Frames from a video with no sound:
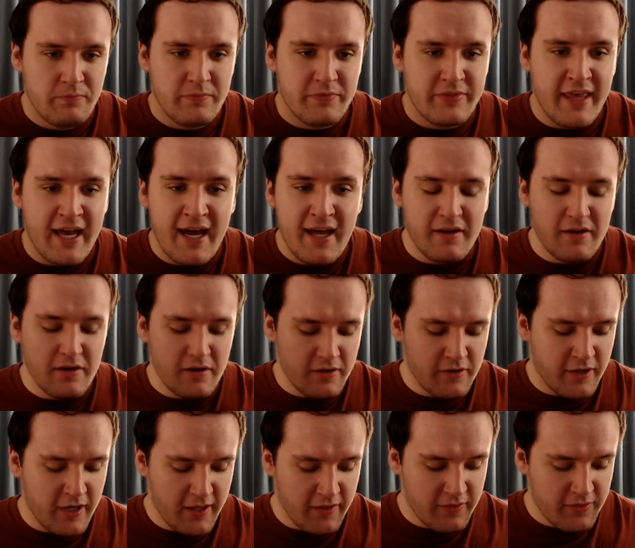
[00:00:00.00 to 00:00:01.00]
that.
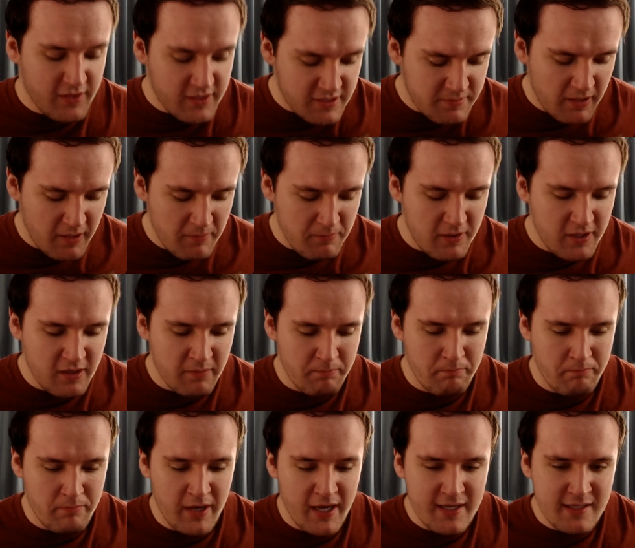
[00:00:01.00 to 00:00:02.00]
Okay, this might be the
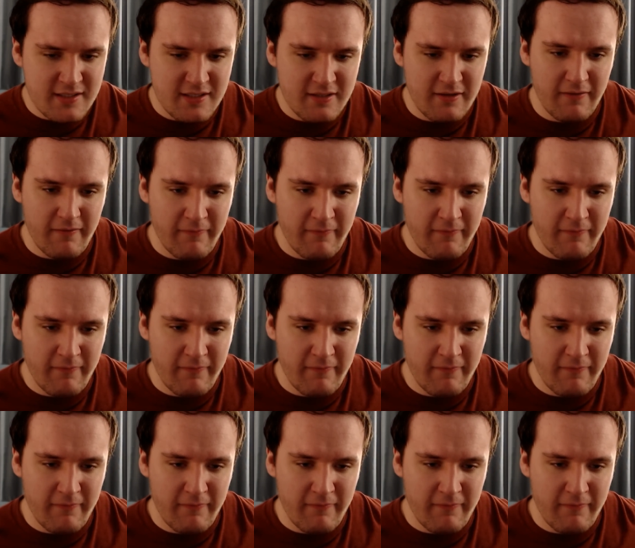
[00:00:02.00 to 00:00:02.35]
best